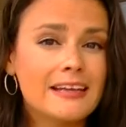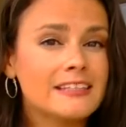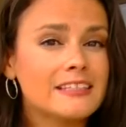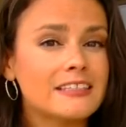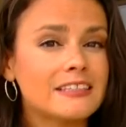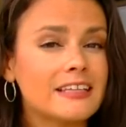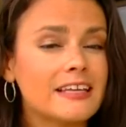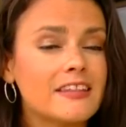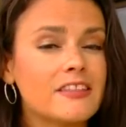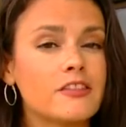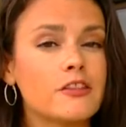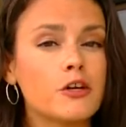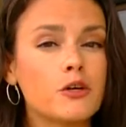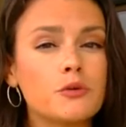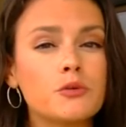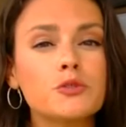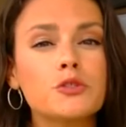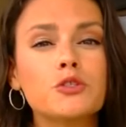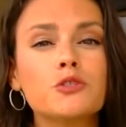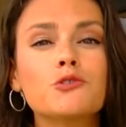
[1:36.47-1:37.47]
to let
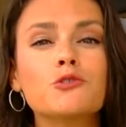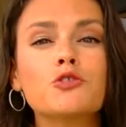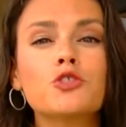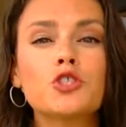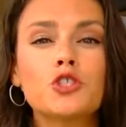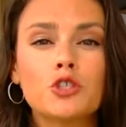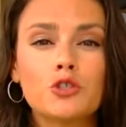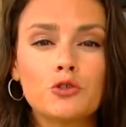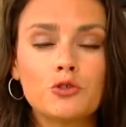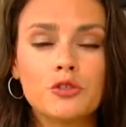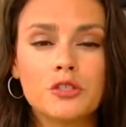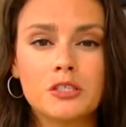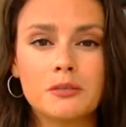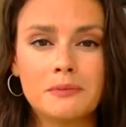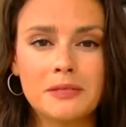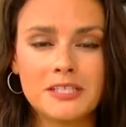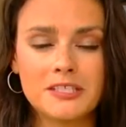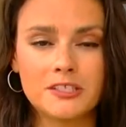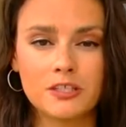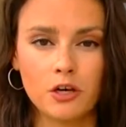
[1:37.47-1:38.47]
those who choose to
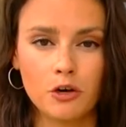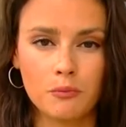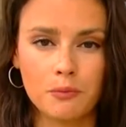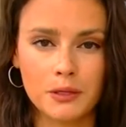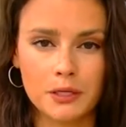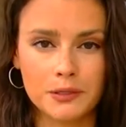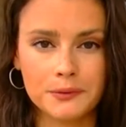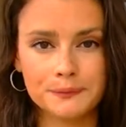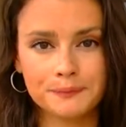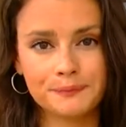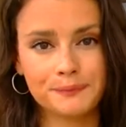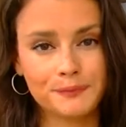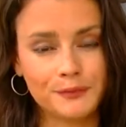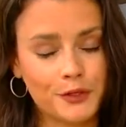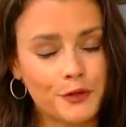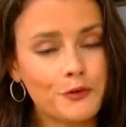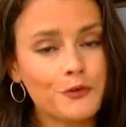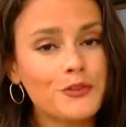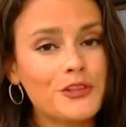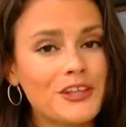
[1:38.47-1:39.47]
be sober
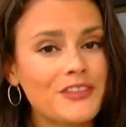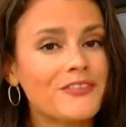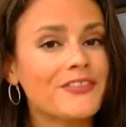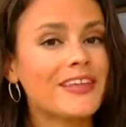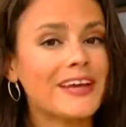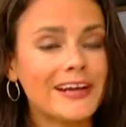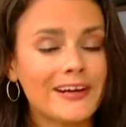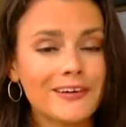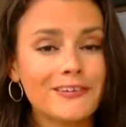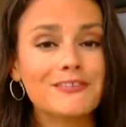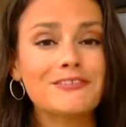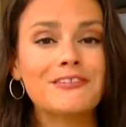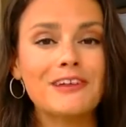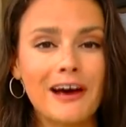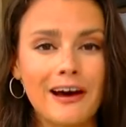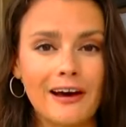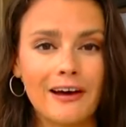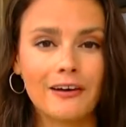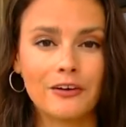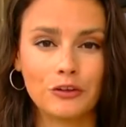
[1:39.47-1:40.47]
know that they're
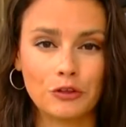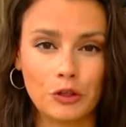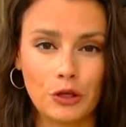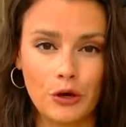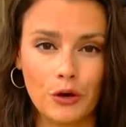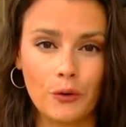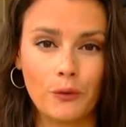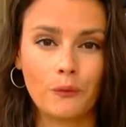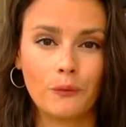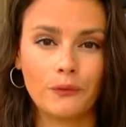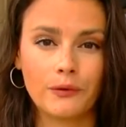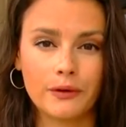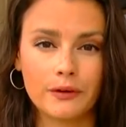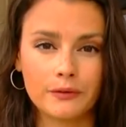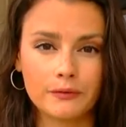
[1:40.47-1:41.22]
not alone.